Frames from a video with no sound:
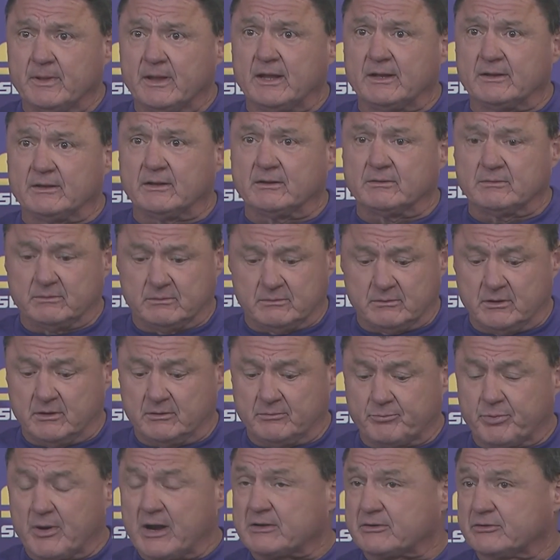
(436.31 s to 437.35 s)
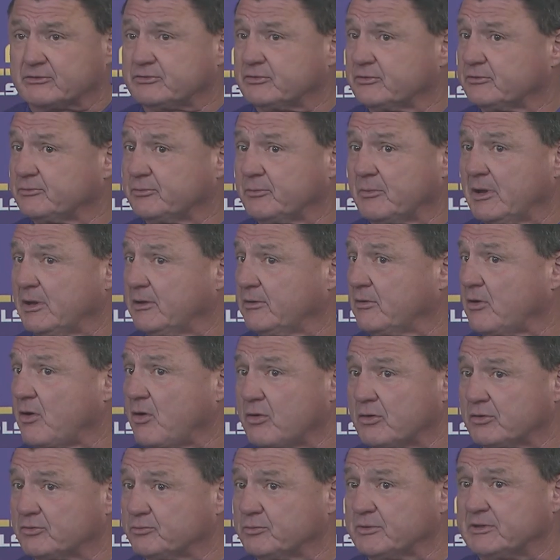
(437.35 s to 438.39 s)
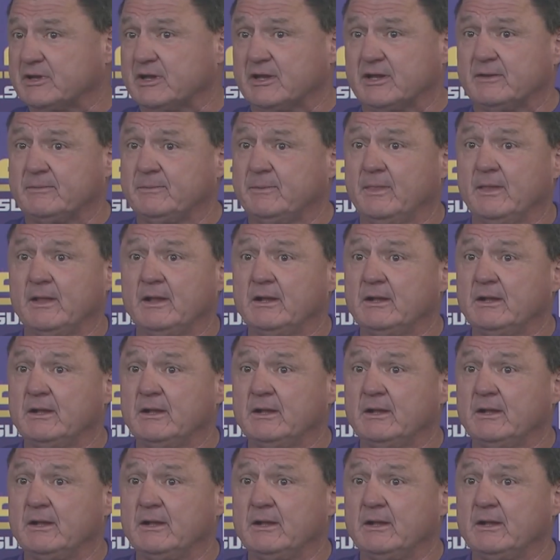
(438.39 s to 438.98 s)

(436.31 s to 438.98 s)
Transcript: and then practice as hard as we can